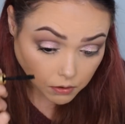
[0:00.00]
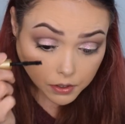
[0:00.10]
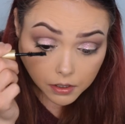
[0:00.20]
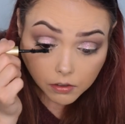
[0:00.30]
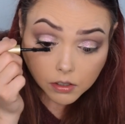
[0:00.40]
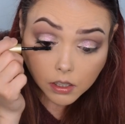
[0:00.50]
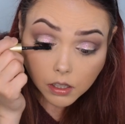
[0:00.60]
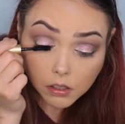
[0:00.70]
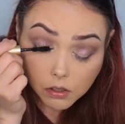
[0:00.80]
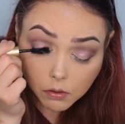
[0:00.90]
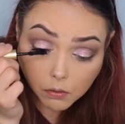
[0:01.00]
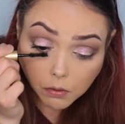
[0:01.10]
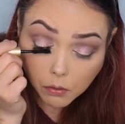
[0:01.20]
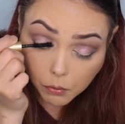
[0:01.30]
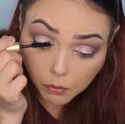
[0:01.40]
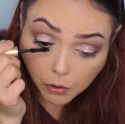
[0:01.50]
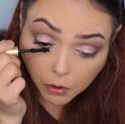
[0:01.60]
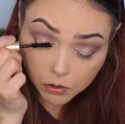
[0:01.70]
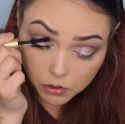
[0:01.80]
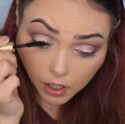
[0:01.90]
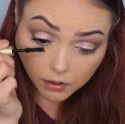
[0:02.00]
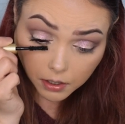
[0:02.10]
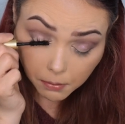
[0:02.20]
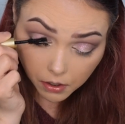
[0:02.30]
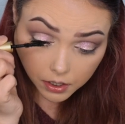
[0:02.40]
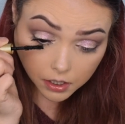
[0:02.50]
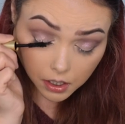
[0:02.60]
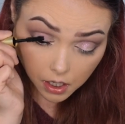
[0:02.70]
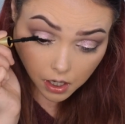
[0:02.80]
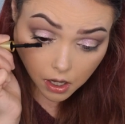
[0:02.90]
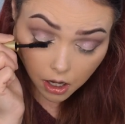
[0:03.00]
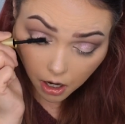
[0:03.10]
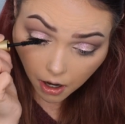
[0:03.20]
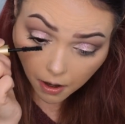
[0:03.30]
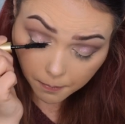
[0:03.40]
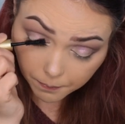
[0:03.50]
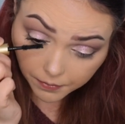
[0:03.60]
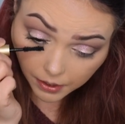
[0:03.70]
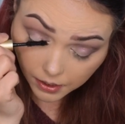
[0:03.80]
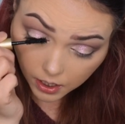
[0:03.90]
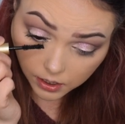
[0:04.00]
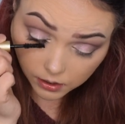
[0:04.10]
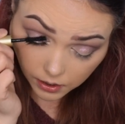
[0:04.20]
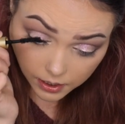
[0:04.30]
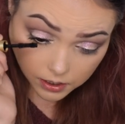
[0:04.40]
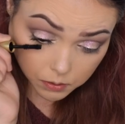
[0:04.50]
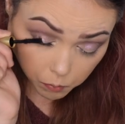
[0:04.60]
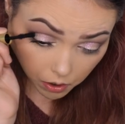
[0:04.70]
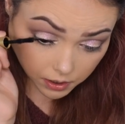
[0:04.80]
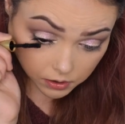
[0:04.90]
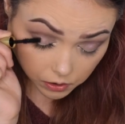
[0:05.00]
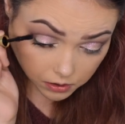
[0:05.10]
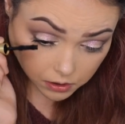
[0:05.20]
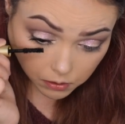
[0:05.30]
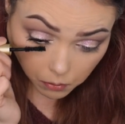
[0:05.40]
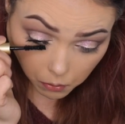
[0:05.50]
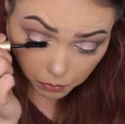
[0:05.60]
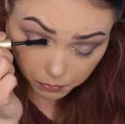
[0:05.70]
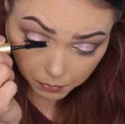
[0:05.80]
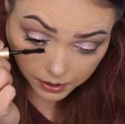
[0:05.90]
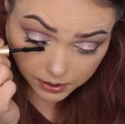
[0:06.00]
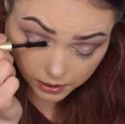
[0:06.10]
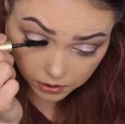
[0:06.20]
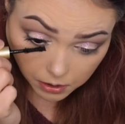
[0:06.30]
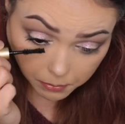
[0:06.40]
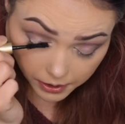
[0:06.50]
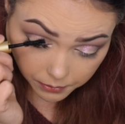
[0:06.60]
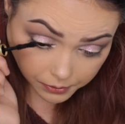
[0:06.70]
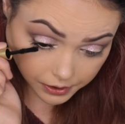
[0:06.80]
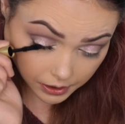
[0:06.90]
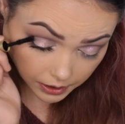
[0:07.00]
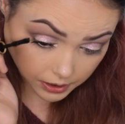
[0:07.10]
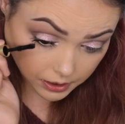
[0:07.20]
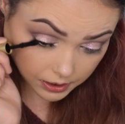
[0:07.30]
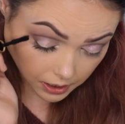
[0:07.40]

I don't think there's anything too earth-shattering about it. Um, not gonna lie, this wand looks a little old, but it's actually applying really nice.